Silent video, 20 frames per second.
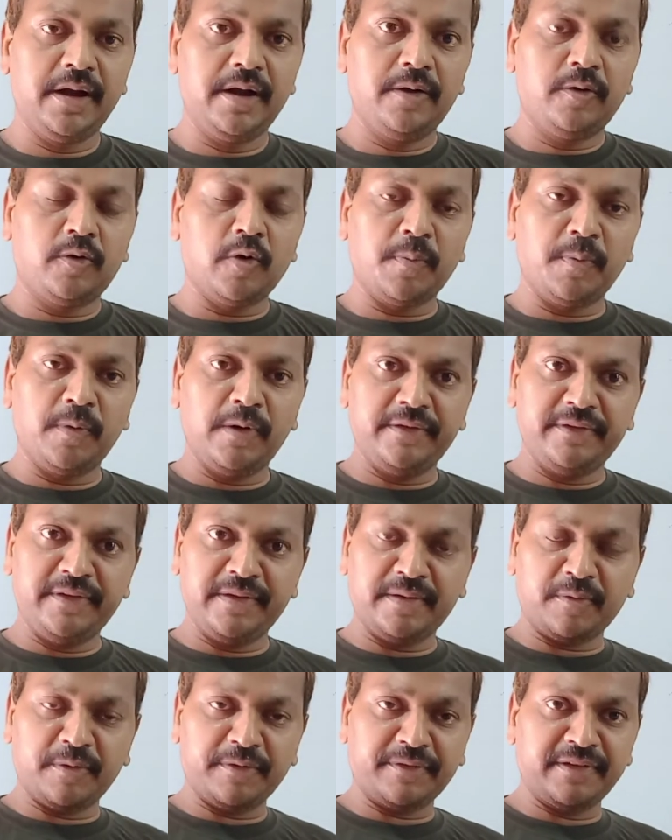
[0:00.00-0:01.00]

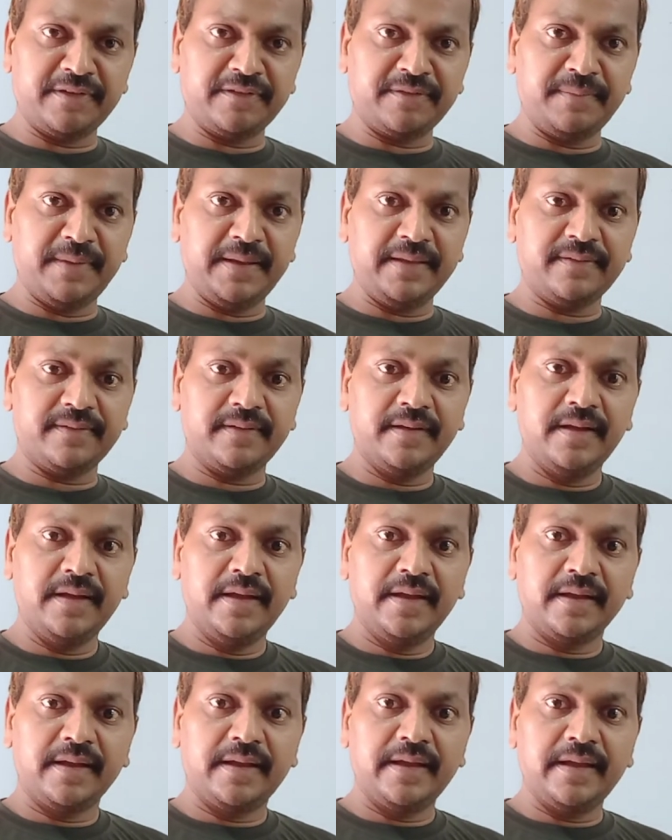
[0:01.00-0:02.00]
Topology questions means
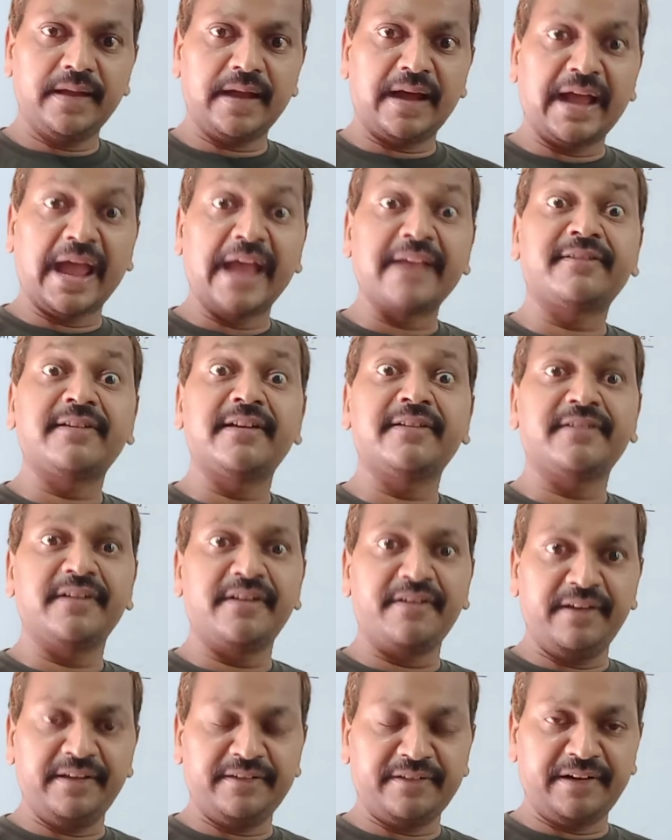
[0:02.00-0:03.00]
ki SS and
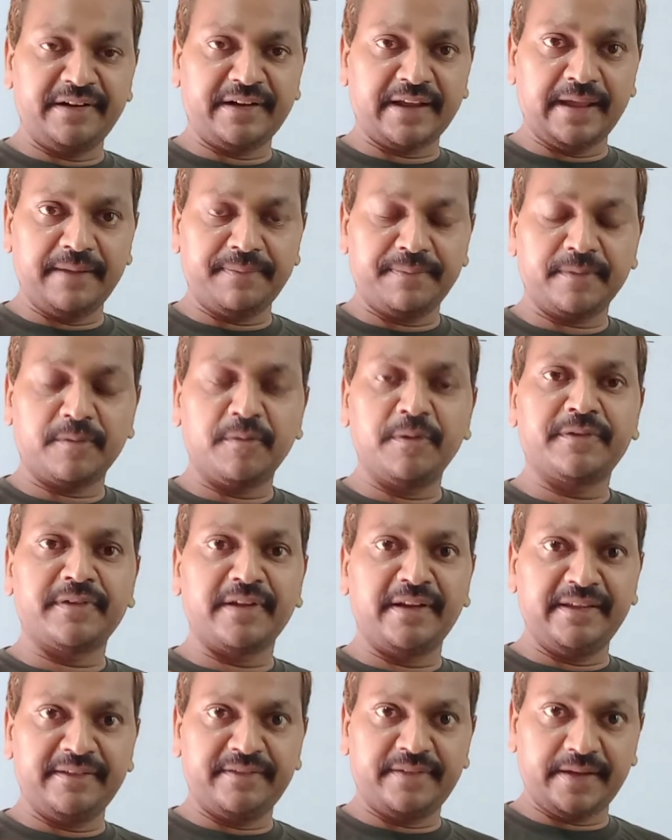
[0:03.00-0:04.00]
region type question
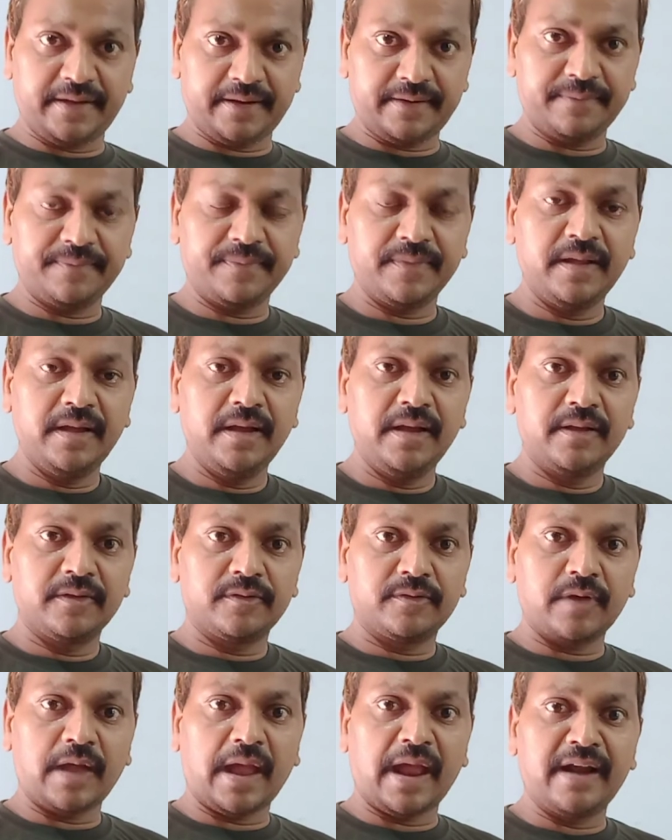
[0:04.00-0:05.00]
is there,
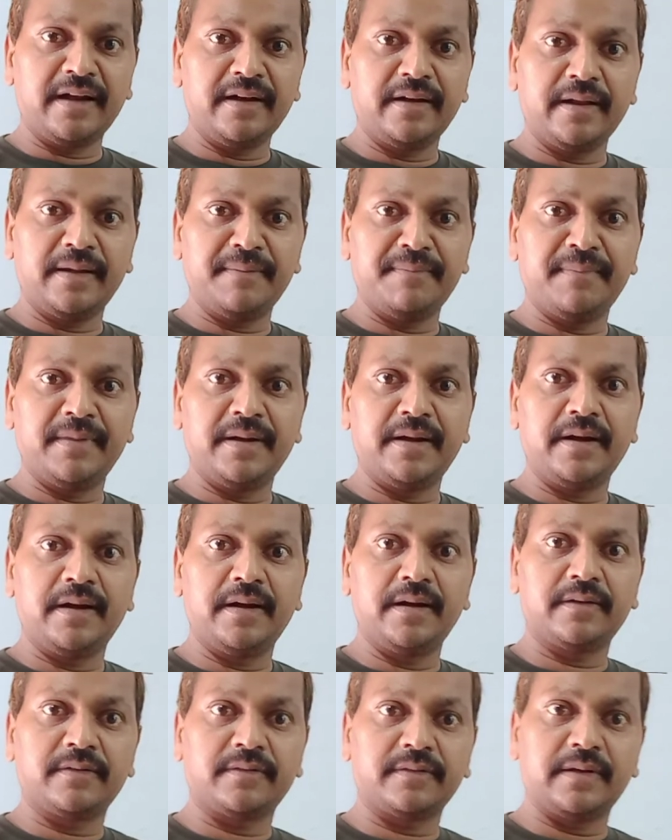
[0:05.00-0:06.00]
and
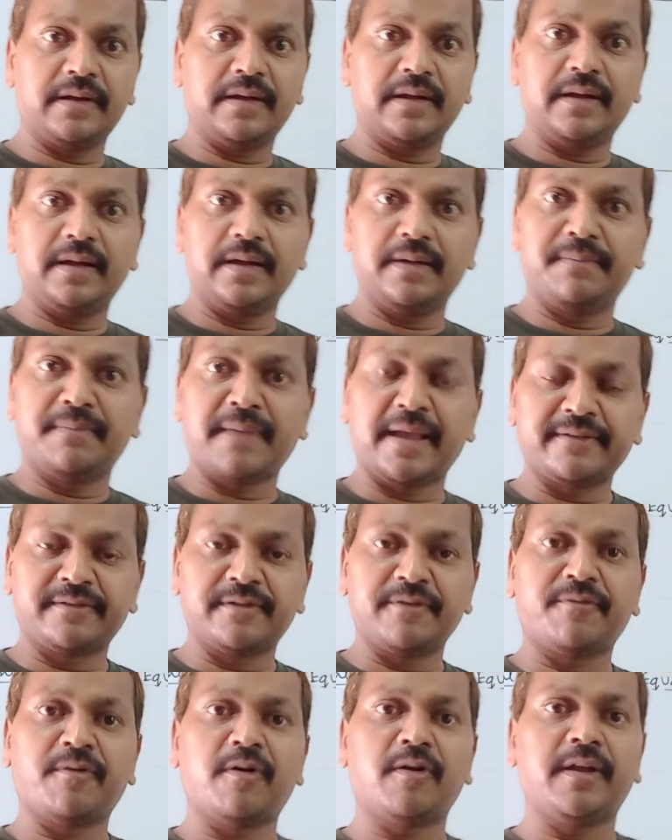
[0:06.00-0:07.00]
match
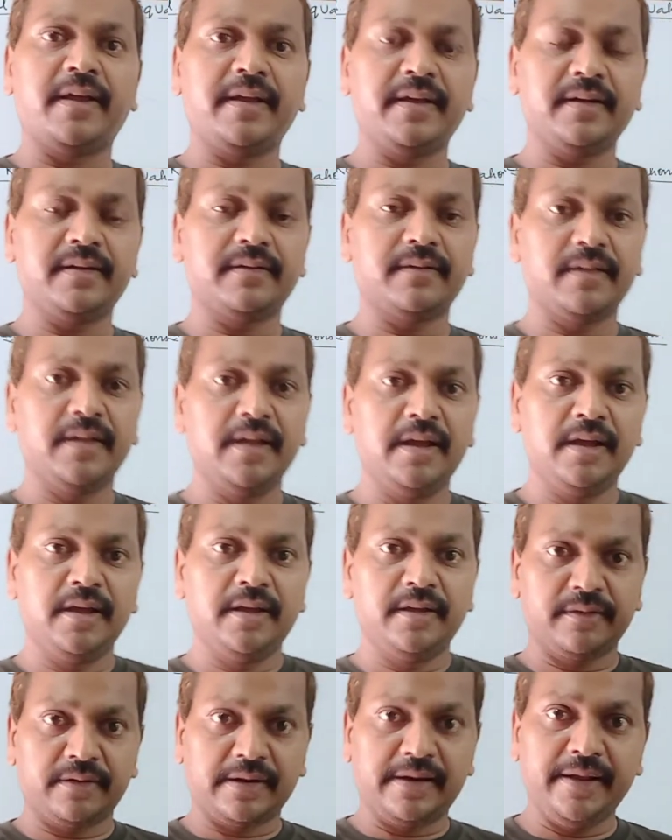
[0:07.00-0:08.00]
the following.
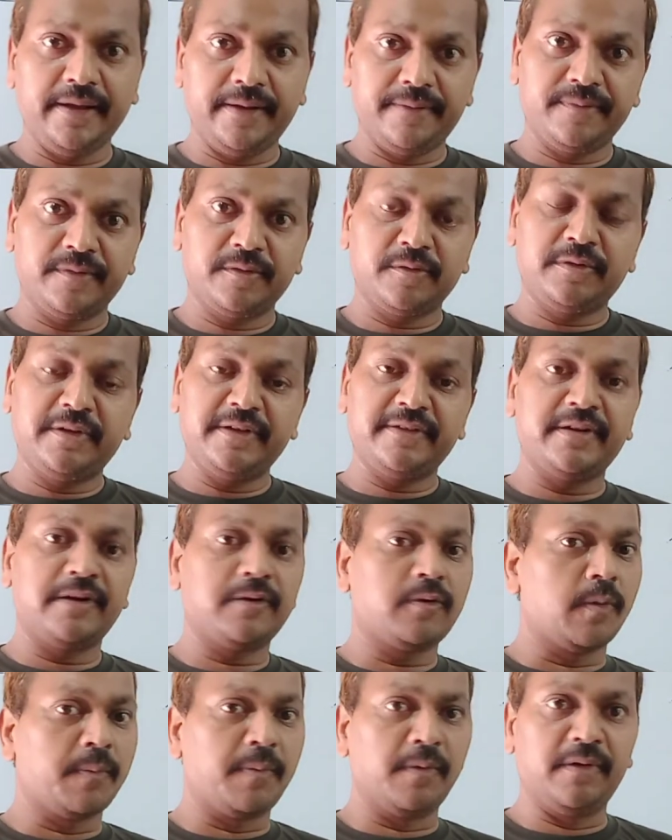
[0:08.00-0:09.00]
Clear? So this is a
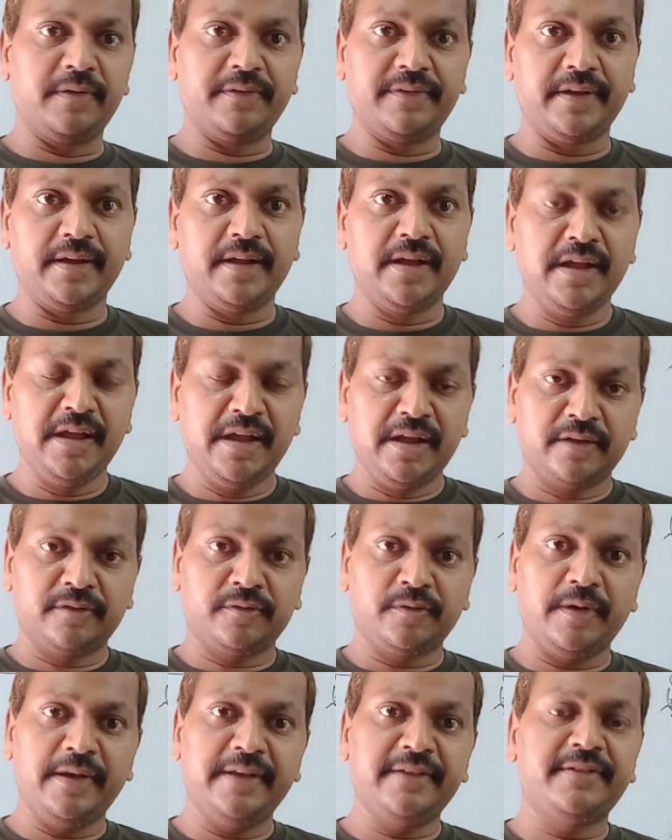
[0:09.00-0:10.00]
topology.
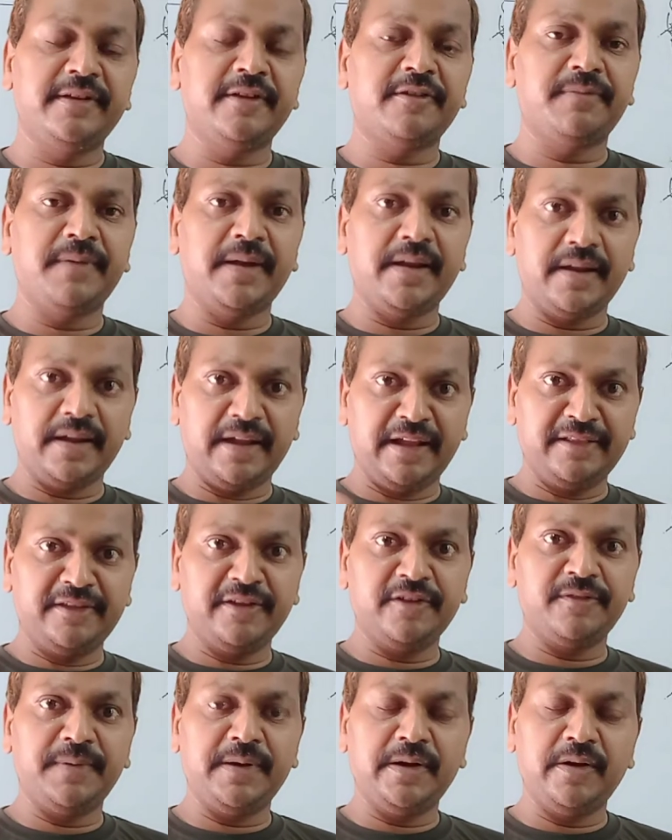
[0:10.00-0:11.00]
So is this way in
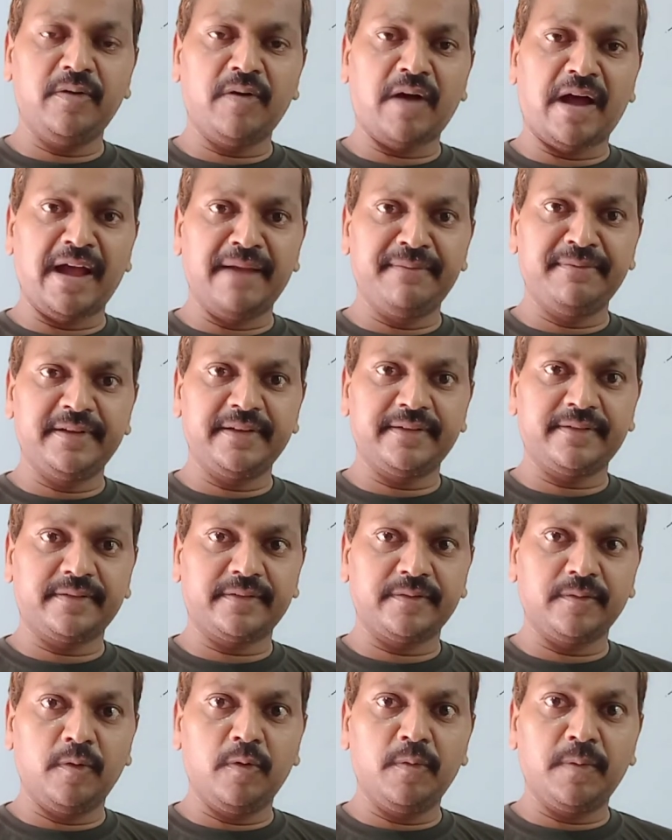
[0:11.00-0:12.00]
this video I am just
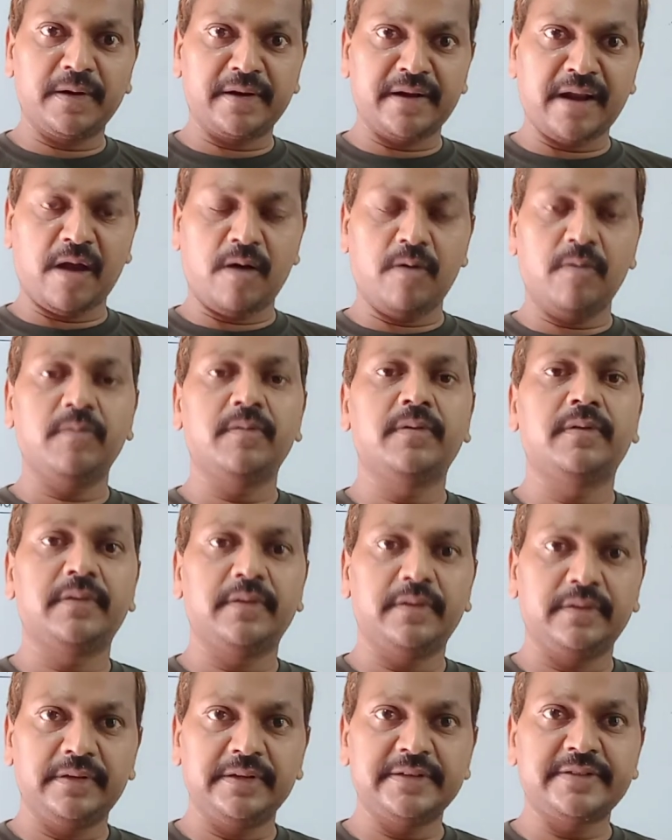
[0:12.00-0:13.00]
over now
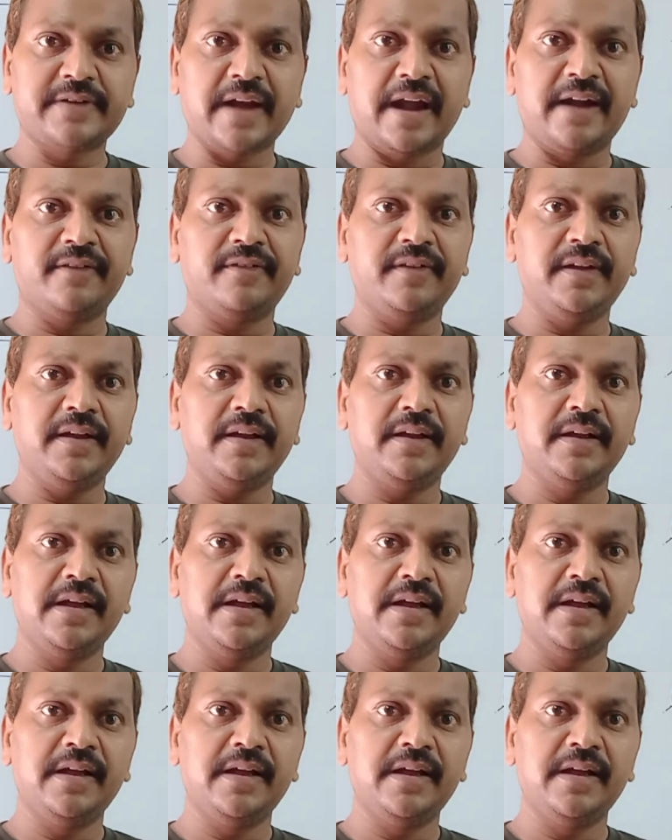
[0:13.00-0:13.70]
the strategy.